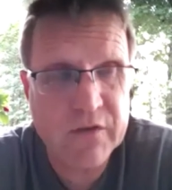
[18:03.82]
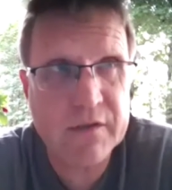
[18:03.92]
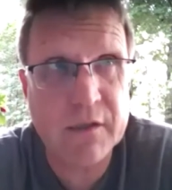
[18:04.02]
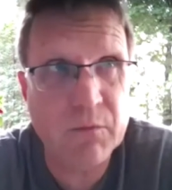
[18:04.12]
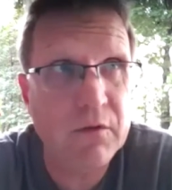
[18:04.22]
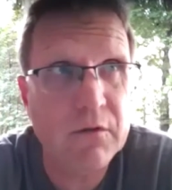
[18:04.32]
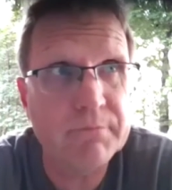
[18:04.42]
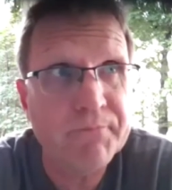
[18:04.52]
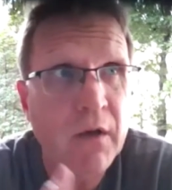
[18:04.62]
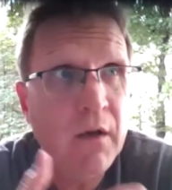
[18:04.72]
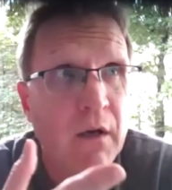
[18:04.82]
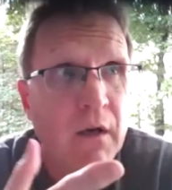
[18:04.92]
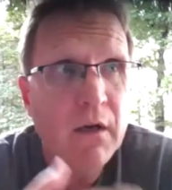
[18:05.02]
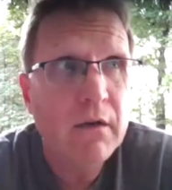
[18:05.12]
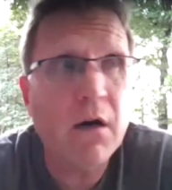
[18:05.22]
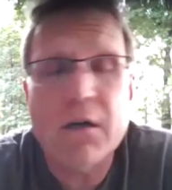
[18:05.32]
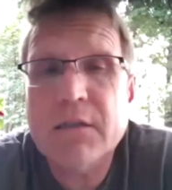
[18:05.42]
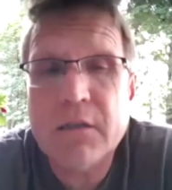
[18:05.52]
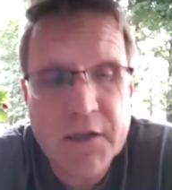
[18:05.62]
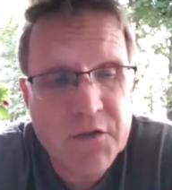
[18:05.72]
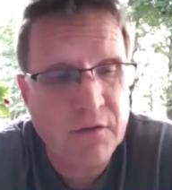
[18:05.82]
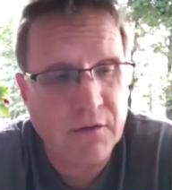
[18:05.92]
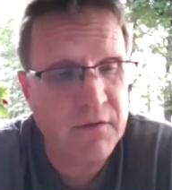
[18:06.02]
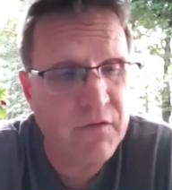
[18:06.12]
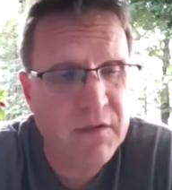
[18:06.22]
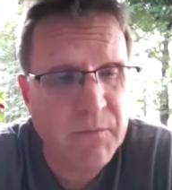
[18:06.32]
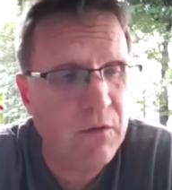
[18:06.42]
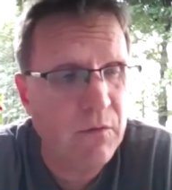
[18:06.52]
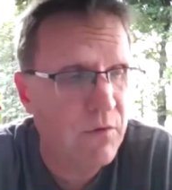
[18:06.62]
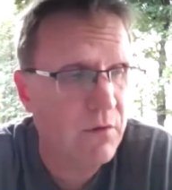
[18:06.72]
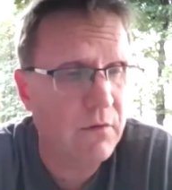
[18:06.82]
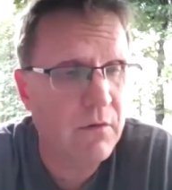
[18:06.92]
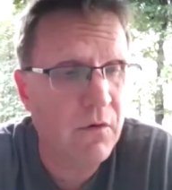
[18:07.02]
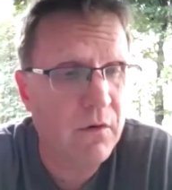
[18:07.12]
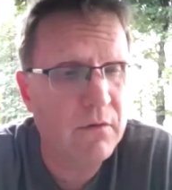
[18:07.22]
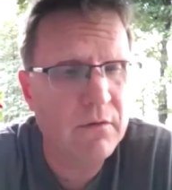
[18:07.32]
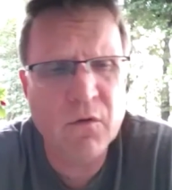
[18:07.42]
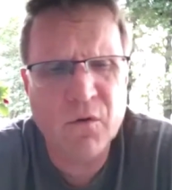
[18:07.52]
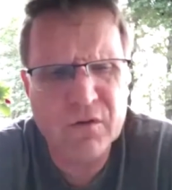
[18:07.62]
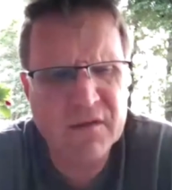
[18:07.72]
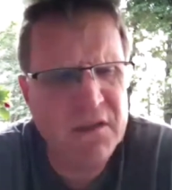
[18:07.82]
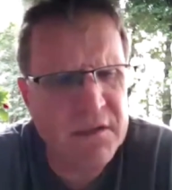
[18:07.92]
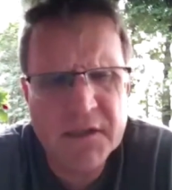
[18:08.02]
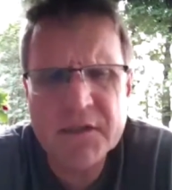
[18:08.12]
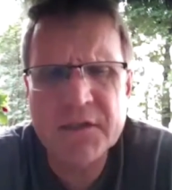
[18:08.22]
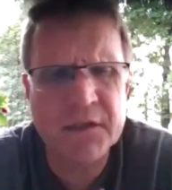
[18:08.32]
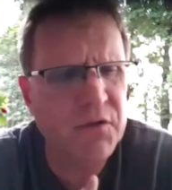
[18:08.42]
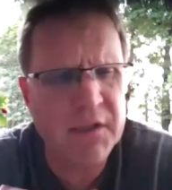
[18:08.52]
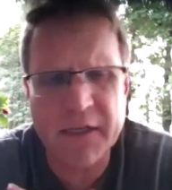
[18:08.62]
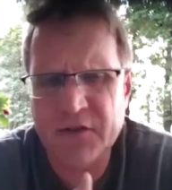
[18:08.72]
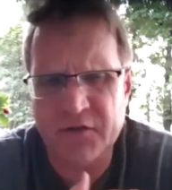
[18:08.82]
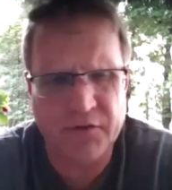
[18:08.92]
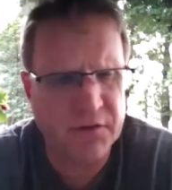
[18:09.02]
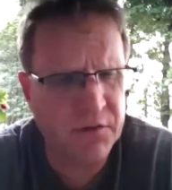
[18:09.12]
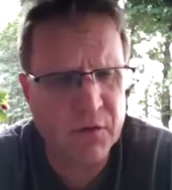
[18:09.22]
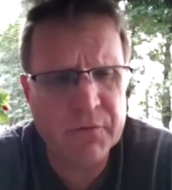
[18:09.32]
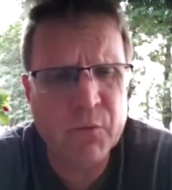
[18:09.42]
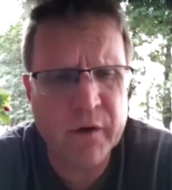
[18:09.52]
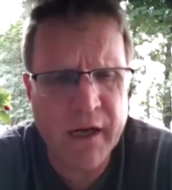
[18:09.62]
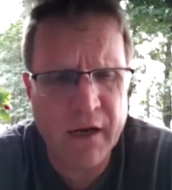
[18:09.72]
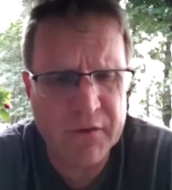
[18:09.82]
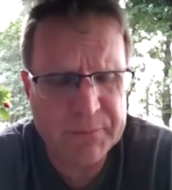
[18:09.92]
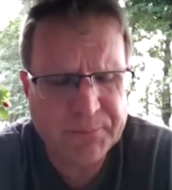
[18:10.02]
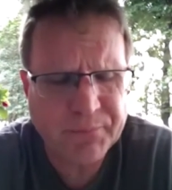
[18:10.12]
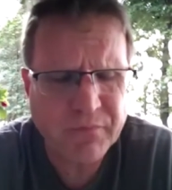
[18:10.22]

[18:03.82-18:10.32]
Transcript: with similar constellations of symptoms or, or, or disease intersections or what have you.